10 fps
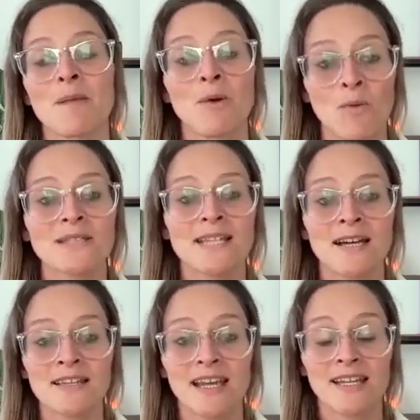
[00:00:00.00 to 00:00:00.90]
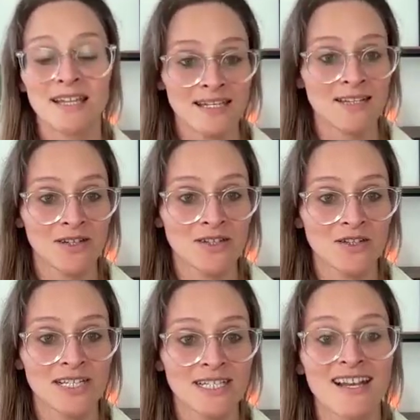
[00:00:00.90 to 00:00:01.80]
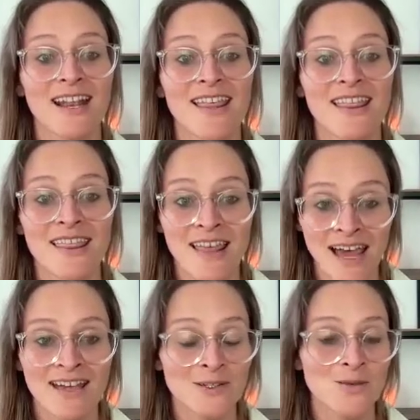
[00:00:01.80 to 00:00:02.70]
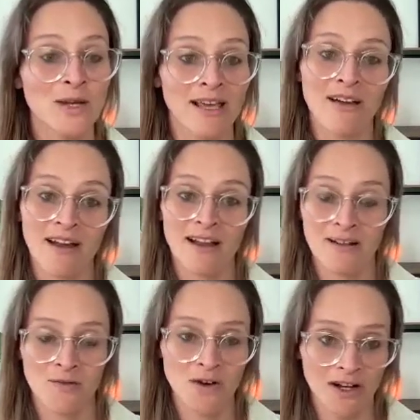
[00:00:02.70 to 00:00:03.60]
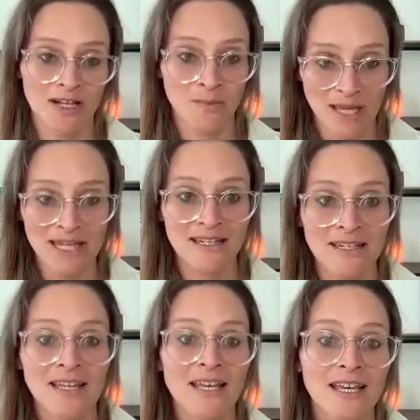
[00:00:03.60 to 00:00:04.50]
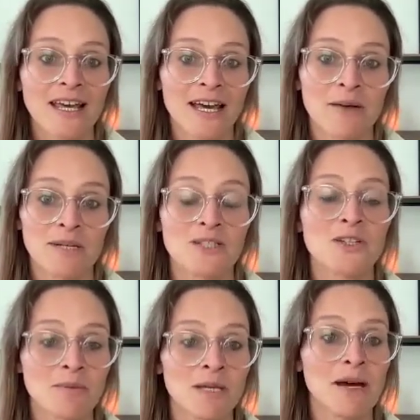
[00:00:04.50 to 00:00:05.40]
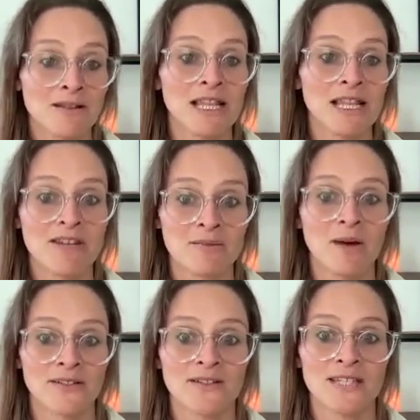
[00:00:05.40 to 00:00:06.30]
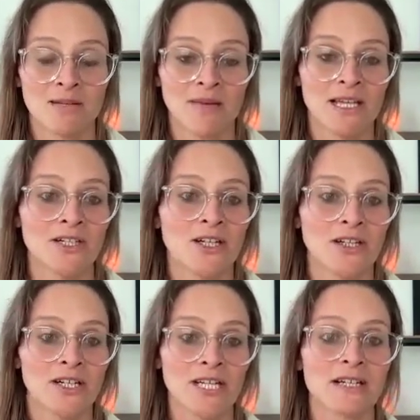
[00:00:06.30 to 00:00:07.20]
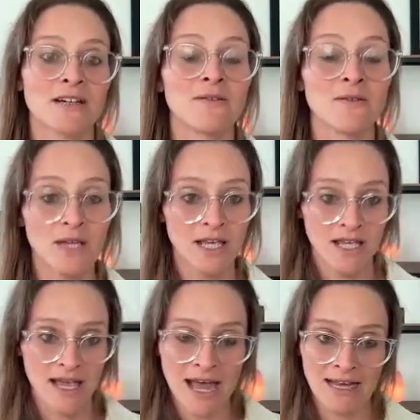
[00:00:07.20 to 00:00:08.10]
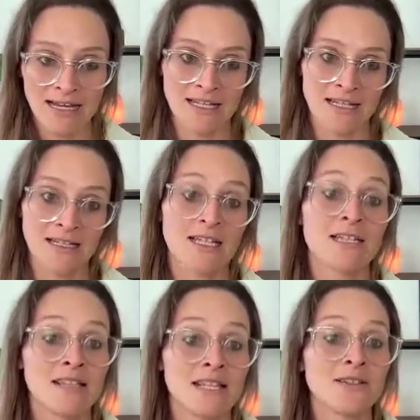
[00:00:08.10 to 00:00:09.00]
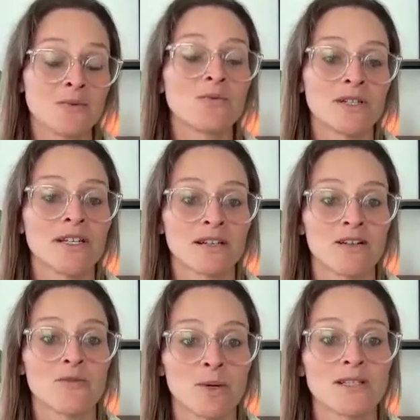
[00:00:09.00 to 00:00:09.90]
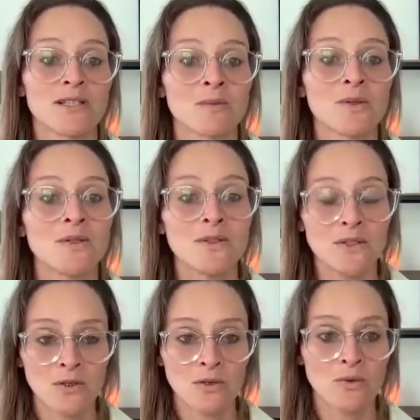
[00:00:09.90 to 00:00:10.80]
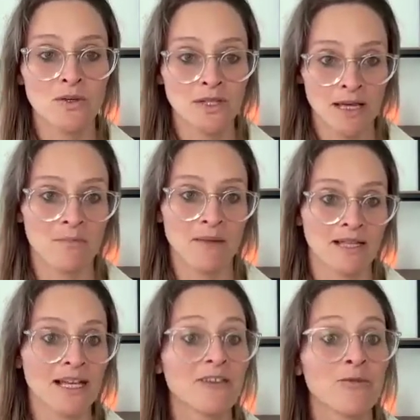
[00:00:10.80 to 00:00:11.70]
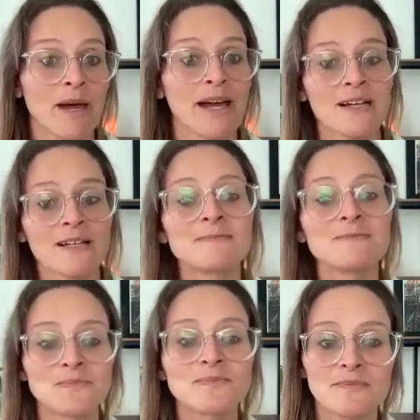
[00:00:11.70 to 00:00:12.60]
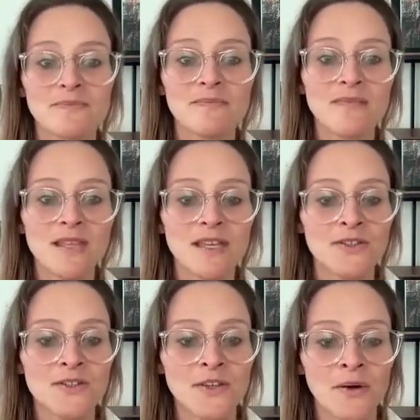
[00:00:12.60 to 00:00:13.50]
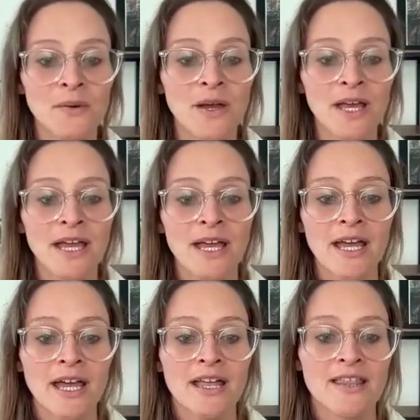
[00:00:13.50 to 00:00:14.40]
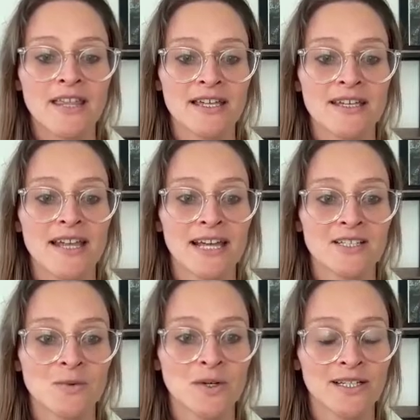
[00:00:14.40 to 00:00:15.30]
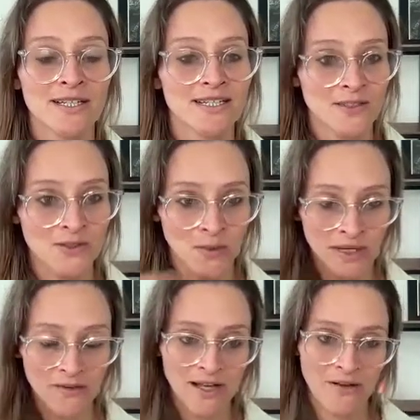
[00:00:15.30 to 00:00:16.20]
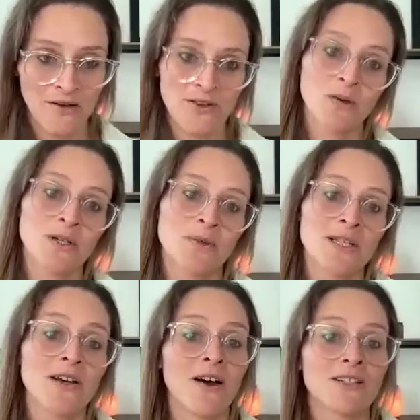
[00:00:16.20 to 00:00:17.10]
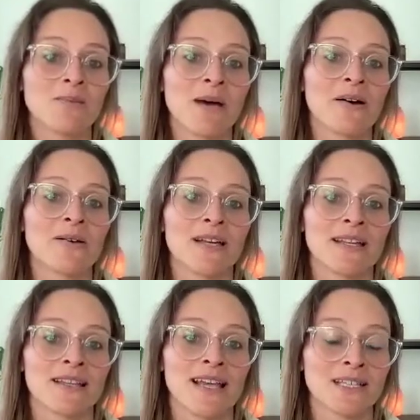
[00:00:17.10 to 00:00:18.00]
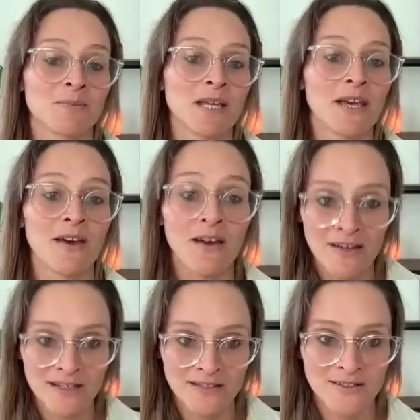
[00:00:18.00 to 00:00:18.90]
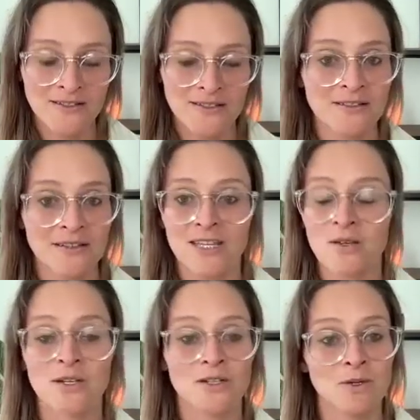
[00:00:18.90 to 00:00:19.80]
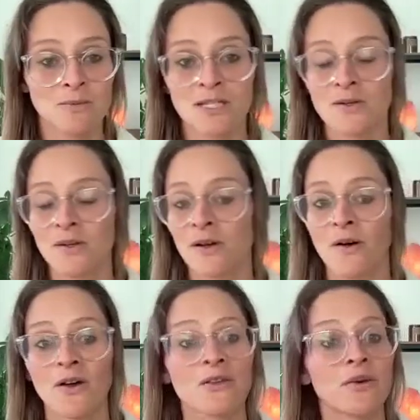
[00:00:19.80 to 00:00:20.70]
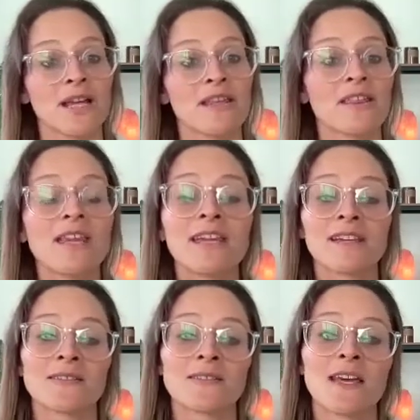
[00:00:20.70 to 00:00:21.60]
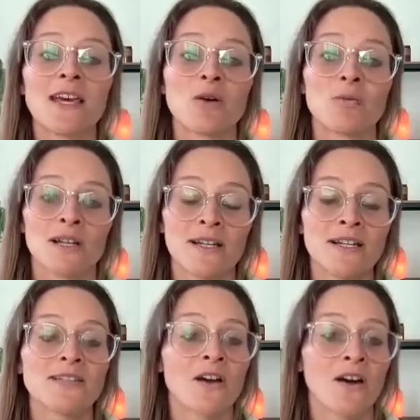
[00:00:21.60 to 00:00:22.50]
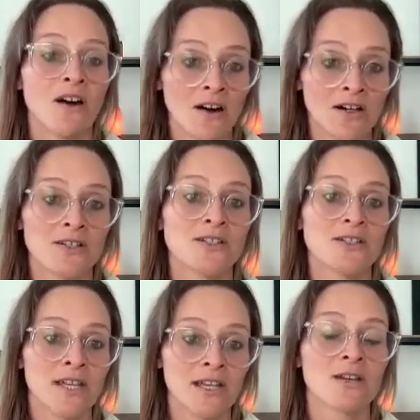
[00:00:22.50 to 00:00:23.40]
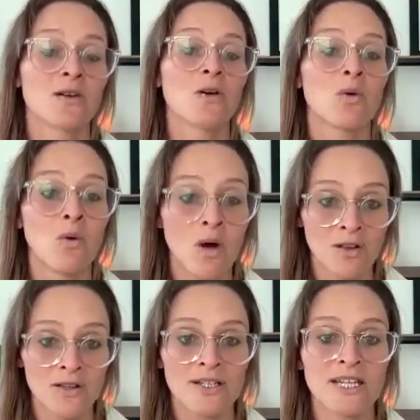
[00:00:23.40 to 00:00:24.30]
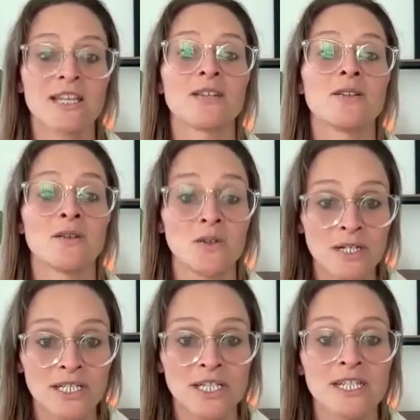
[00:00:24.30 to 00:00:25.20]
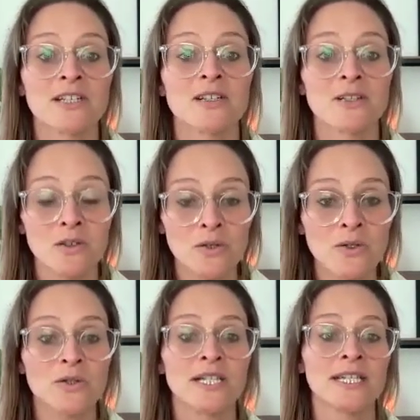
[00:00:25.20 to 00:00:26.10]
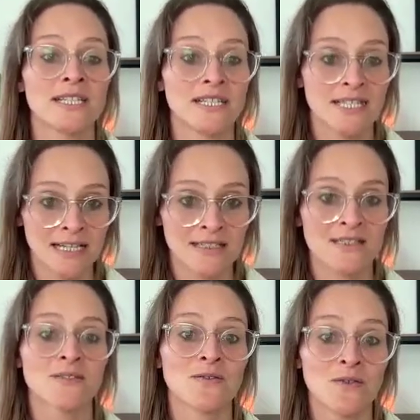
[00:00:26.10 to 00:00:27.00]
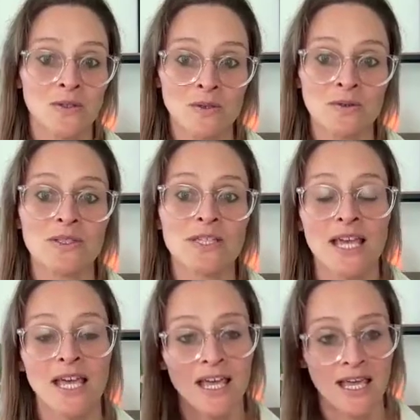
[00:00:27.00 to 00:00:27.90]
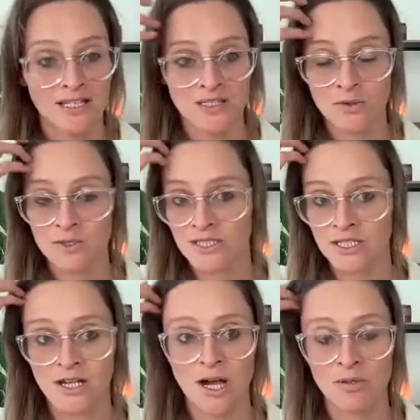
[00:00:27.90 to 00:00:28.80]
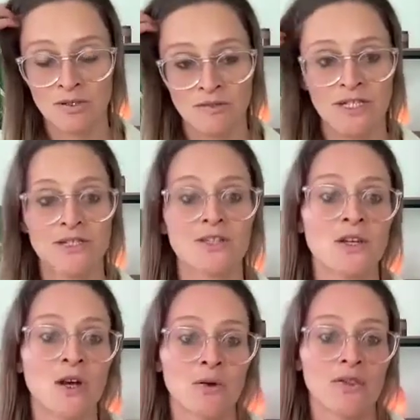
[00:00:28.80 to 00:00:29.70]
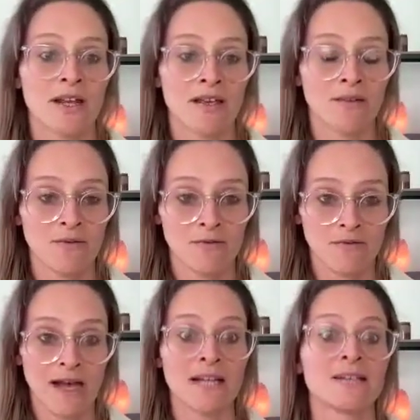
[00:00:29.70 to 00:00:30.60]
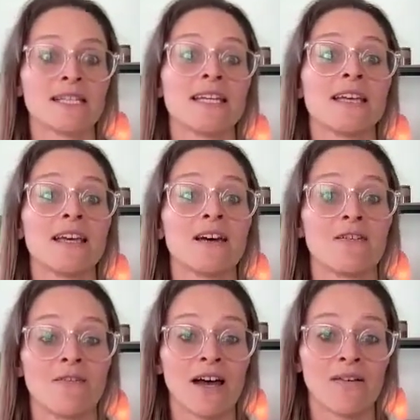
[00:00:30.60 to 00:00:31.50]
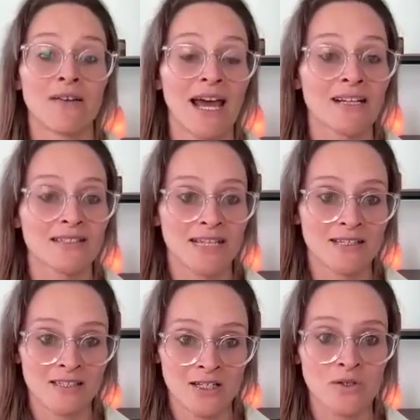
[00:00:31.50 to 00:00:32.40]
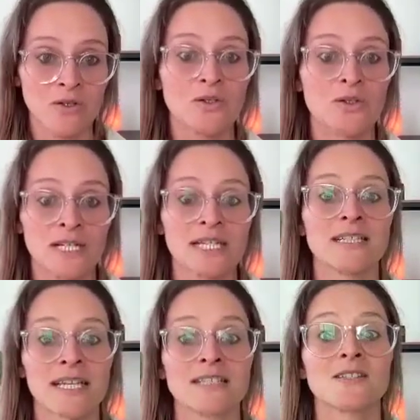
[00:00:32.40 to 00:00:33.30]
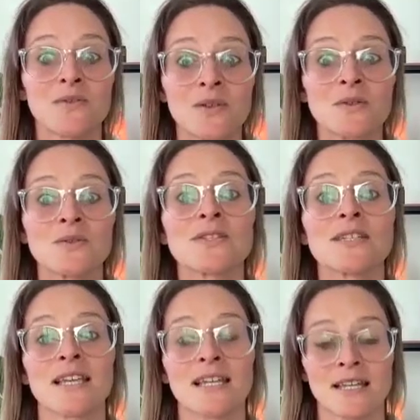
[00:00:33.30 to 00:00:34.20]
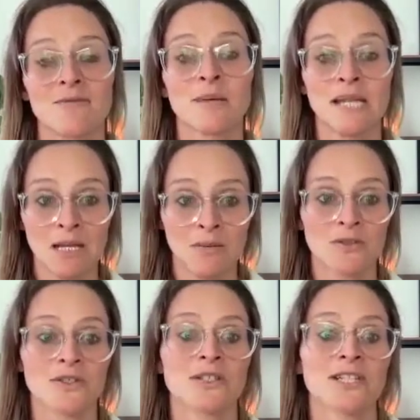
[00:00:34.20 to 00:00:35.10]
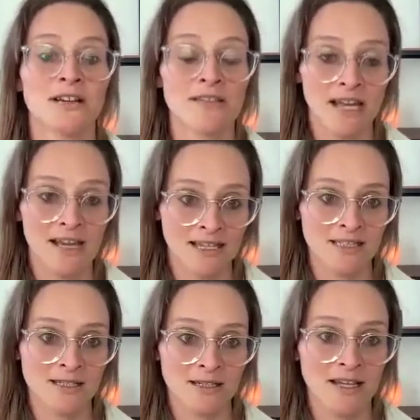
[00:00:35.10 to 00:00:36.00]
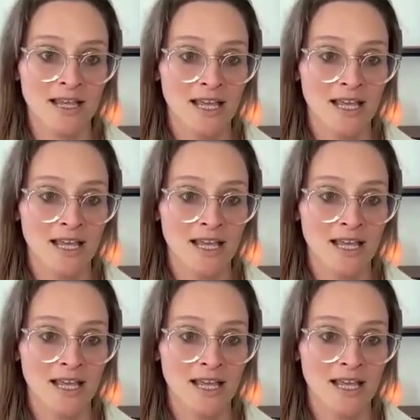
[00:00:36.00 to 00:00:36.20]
But once I got that kidney filtration, that is when I got out of chronic pain. And it took me about 11 months in my journey of adding in these regenerative principles to get my life back. So the next one is soil health, which we talked about. And that's because you can be doing all the right things, but it is hard to get quality nutrition, nutrient-dense foods. And so it was just a couple of years ago that I finally found access to nutrient-dense foods and have been able to share that.